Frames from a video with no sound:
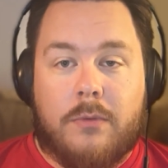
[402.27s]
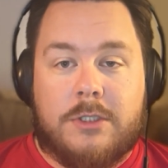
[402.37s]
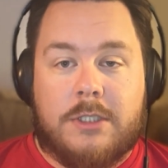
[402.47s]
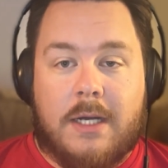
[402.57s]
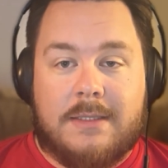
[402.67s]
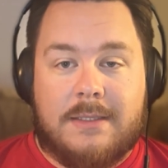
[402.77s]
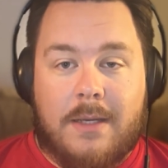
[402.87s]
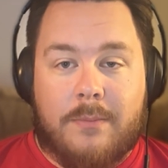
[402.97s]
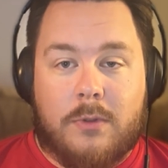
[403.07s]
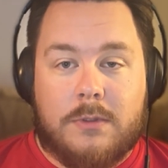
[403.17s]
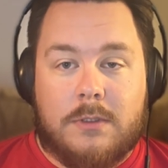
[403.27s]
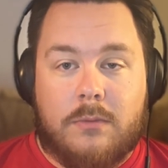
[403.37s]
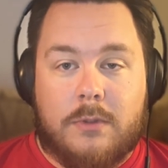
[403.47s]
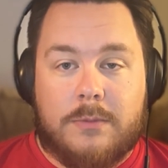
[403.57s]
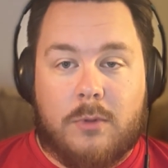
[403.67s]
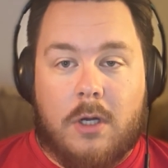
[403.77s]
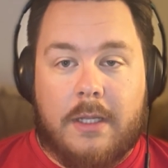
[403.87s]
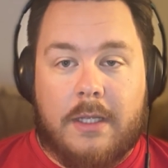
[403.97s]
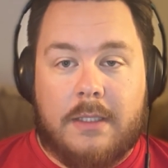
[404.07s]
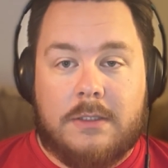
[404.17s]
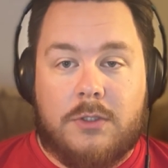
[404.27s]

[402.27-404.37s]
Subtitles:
Rashad Samples was brought in